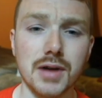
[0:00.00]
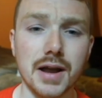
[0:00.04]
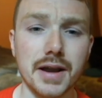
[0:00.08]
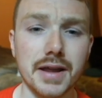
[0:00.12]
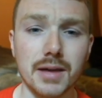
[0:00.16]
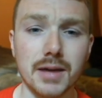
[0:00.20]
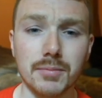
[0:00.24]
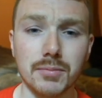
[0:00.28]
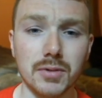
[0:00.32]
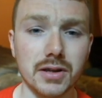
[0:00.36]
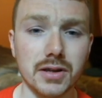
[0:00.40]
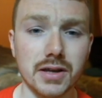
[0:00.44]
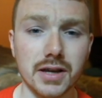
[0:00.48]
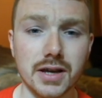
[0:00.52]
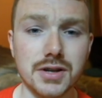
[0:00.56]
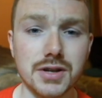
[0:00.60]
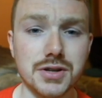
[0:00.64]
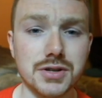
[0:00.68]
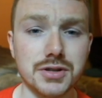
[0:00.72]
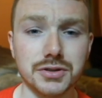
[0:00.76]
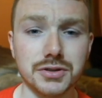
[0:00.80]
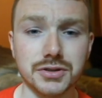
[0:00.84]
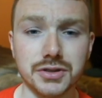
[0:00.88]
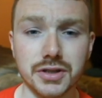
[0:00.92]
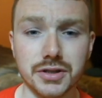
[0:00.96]
any
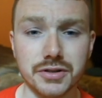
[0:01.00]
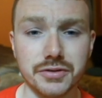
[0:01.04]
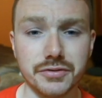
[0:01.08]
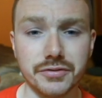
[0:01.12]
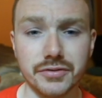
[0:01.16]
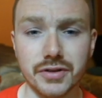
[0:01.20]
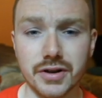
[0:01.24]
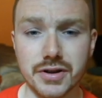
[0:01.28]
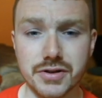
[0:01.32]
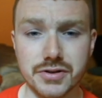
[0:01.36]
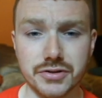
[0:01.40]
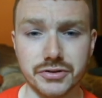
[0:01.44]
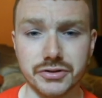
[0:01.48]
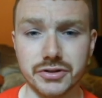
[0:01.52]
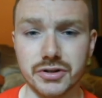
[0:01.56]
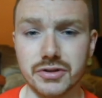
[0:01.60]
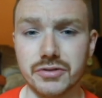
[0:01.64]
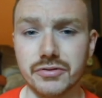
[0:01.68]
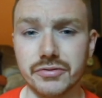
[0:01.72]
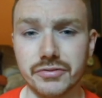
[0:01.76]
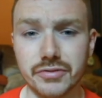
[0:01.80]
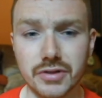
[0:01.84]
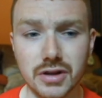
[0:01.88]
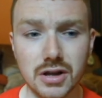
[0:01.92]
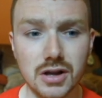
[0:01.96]
applications that you find
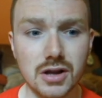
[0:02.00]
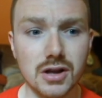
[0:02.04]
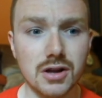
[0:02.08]
yourself